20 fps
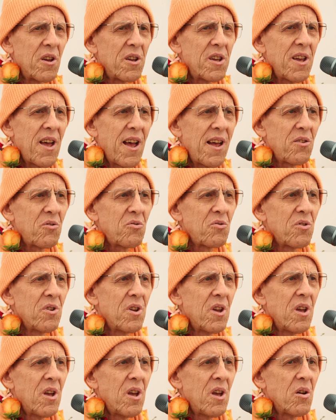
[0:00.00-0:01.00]
He has,
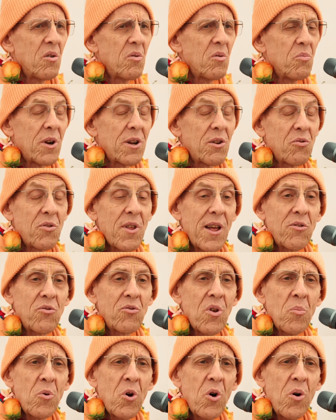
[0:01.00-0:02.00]
what is that?
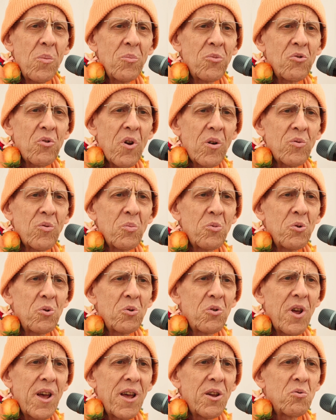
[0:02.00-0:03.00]
Samaham
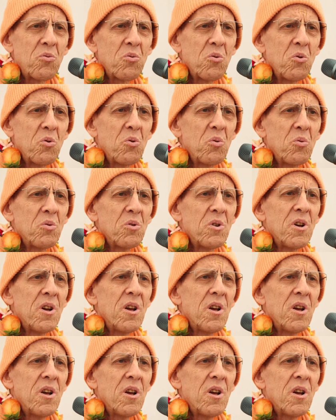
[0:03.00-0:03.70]
sarvabhuteshu